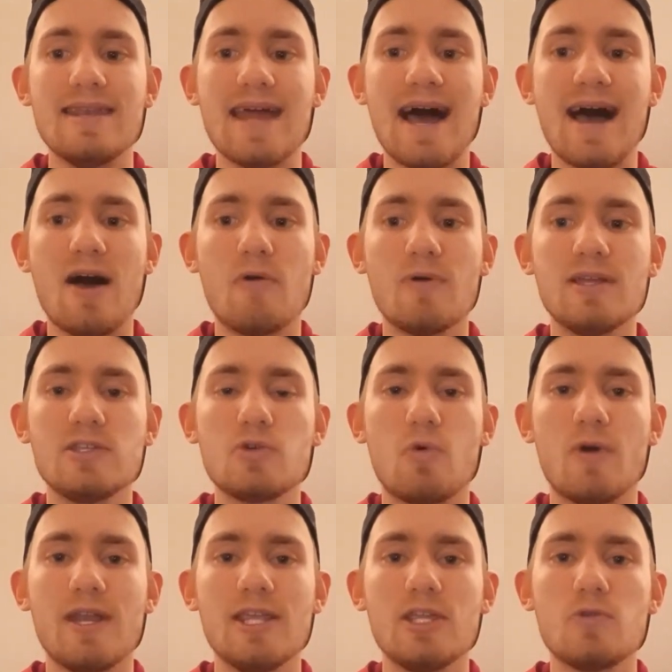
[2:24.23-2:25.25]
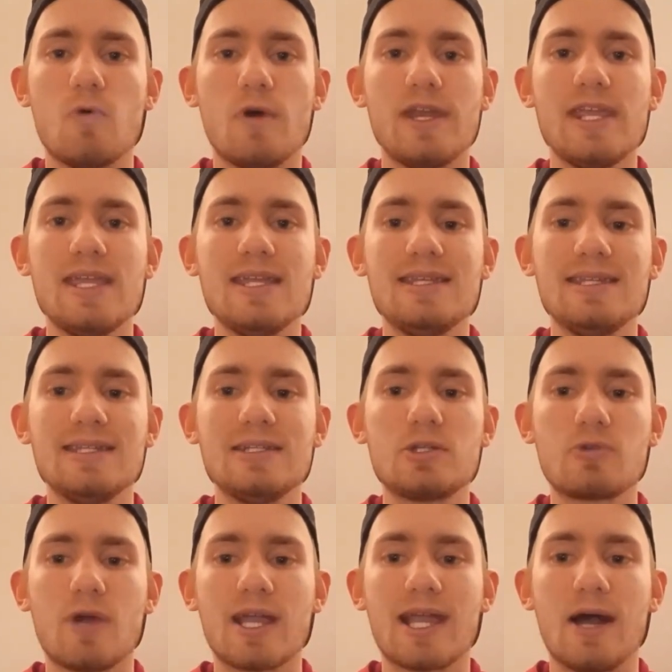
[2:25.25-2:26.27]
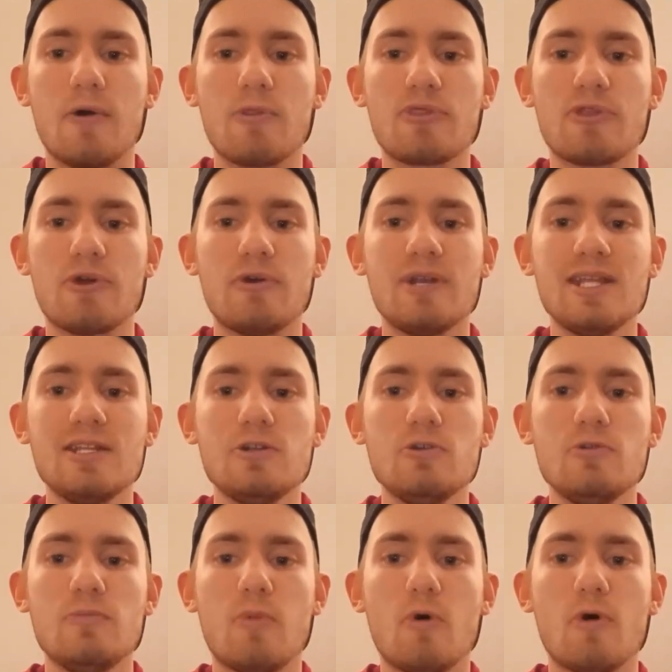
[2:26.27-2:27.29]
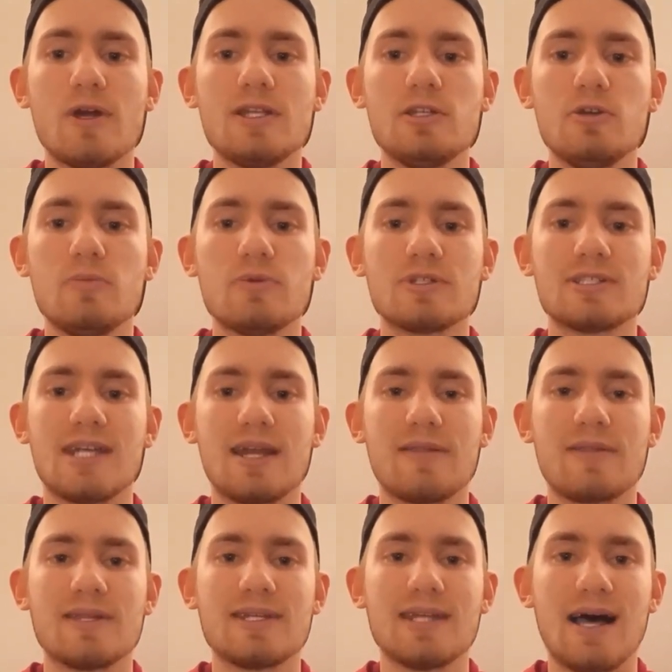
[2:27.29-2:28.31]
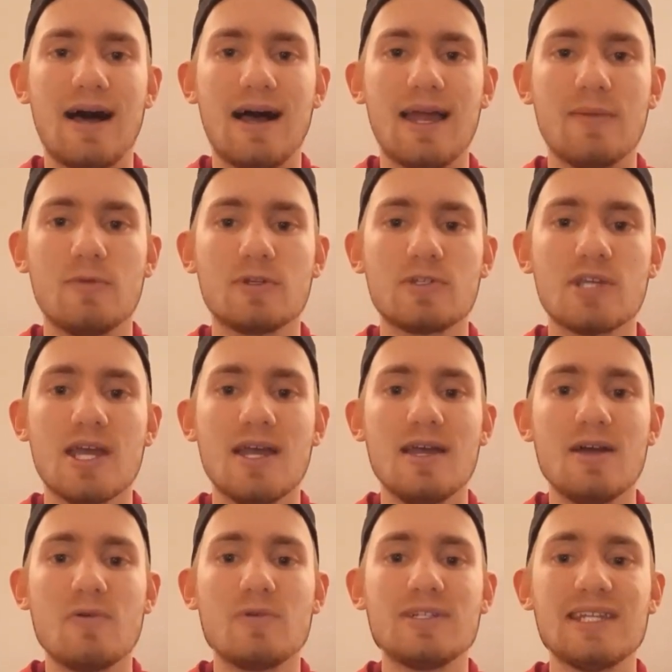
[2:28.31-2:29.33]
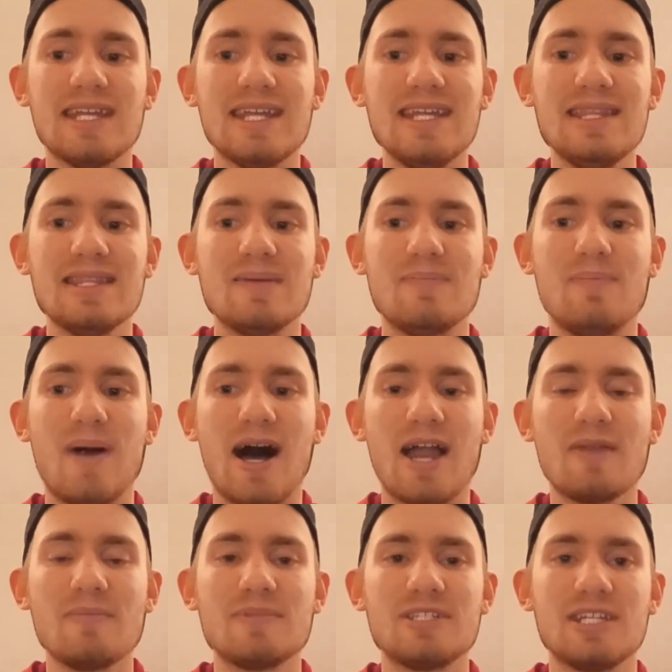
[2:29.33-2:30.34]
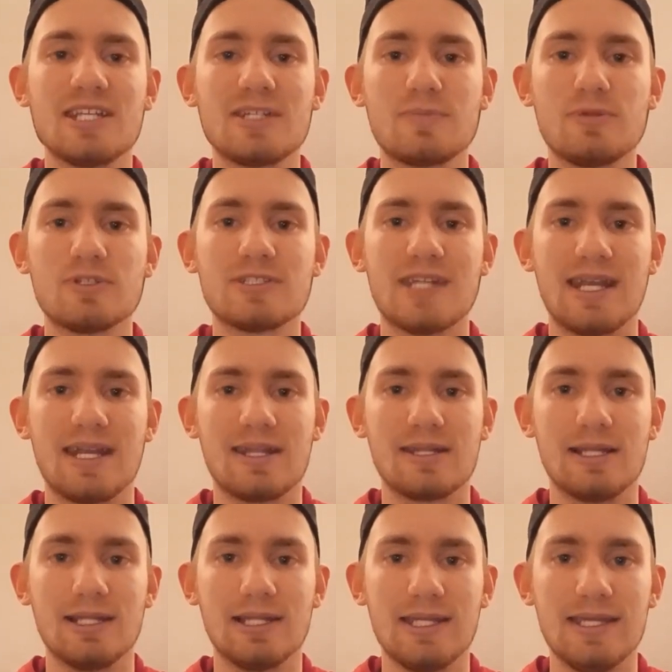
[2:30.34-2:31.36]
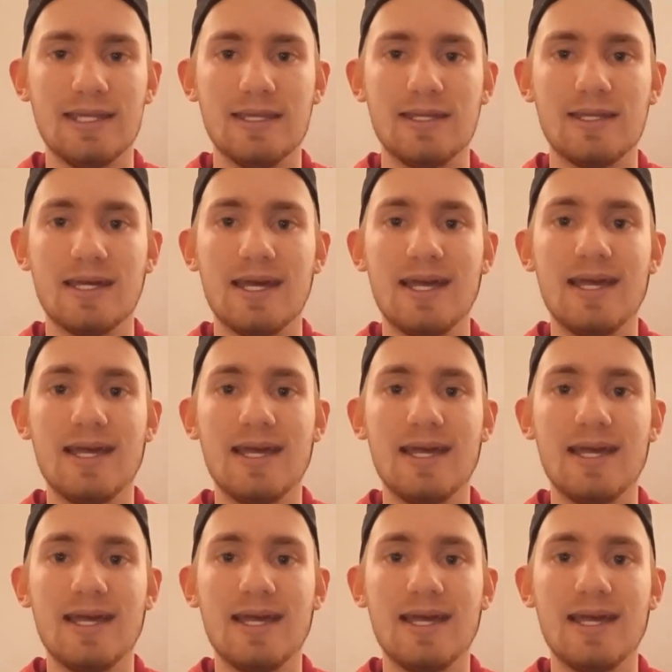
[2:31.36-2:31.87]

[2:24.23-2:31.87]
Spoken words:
Now in 2020, he did strike out 32.2% of the time, which was in the bottom 6% of the league.